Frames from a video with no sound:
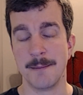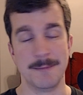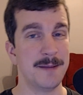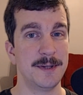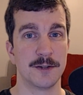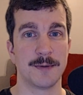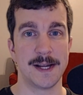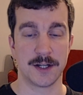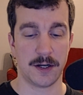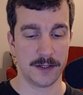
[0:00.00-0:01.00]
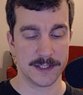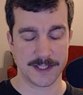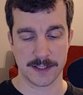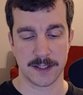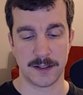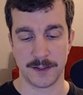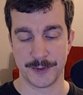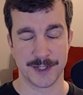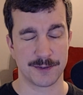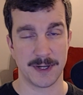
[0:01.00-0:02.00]
Maybe the right call is to call
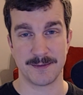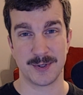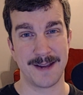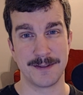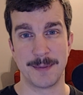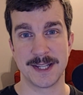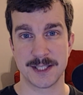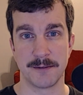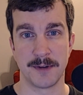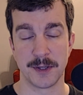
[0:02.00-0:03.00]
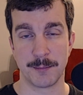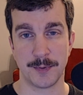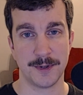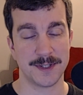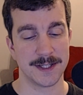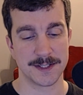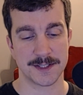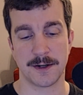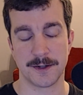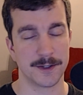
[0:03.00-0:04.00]
just whatever you have the best of on the board and
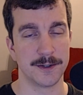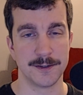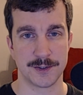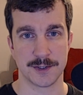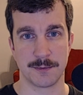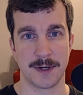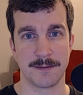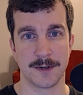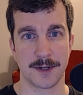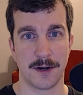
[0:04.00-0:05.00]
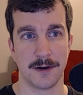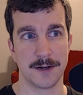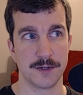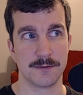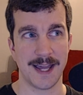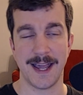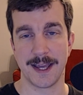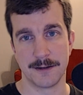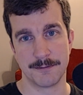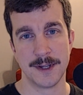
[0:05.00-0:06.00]
discard or use just whatever card you
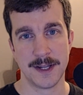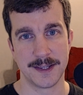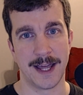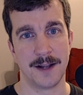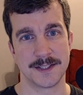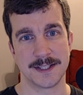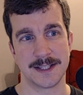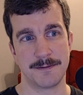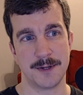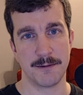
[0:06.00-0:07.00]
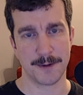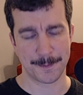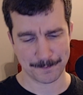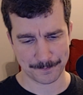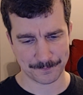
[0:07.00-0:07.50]
can of the house that's left over,